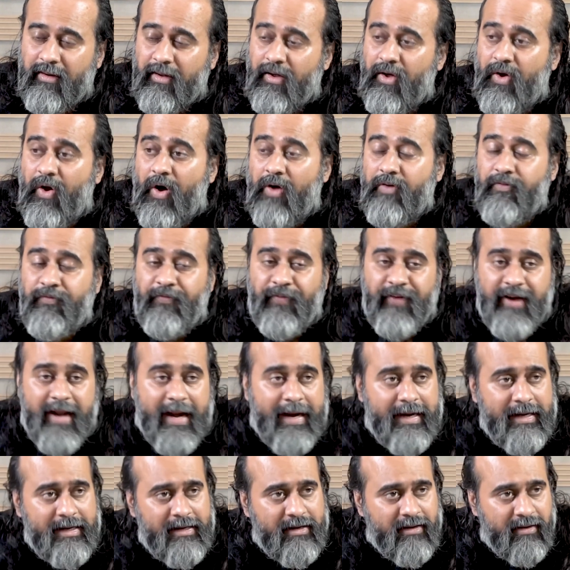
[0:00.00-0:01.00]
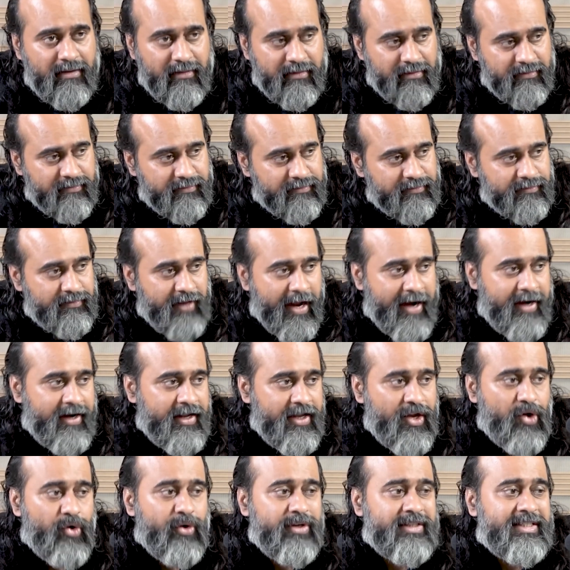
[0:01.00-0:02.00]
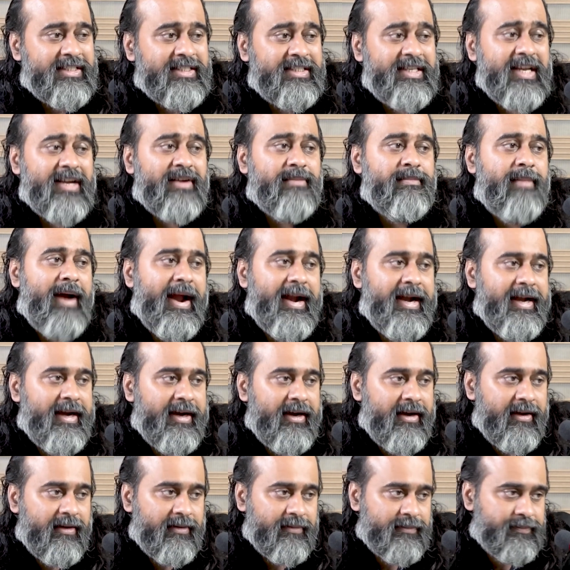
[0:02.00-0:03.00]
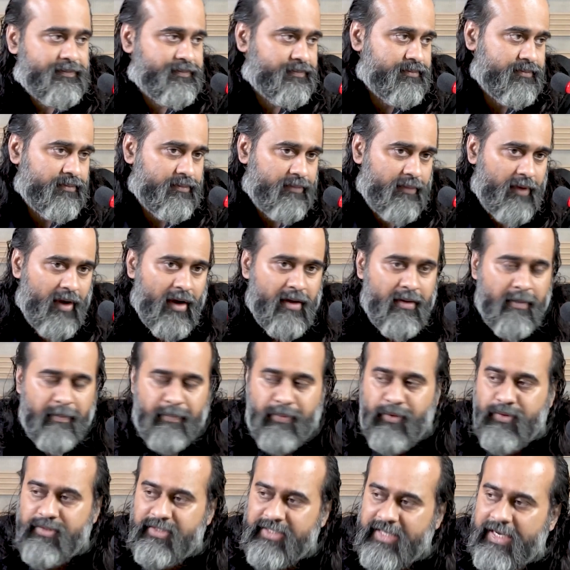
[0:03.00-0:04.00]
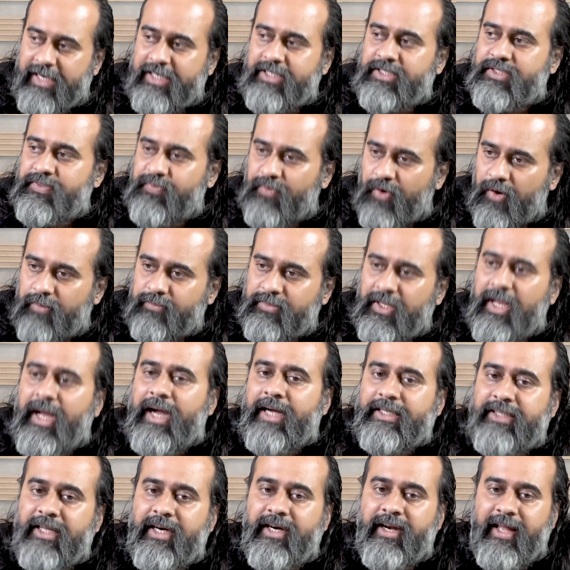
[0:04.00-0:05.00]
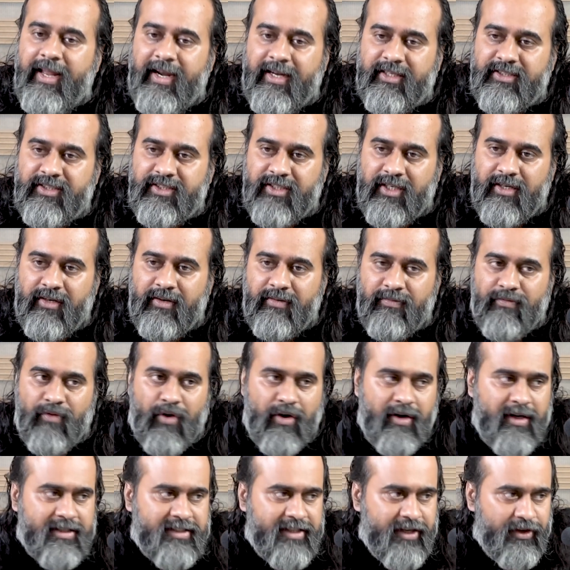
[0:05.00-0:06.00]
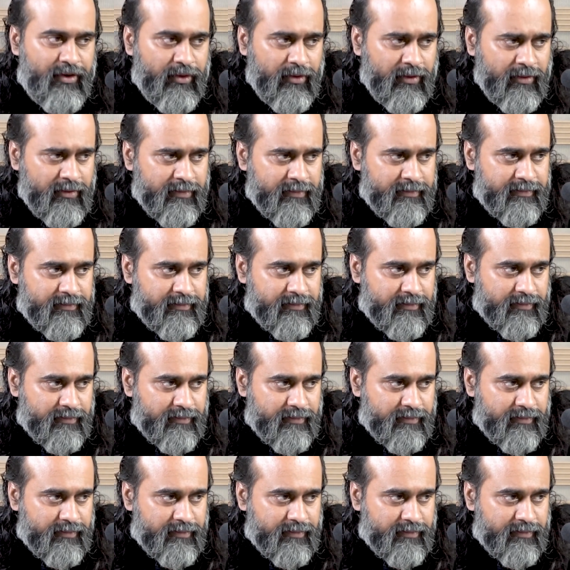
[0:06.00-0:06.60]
confident and egoistic mind proceeds from the other direction. What does he do?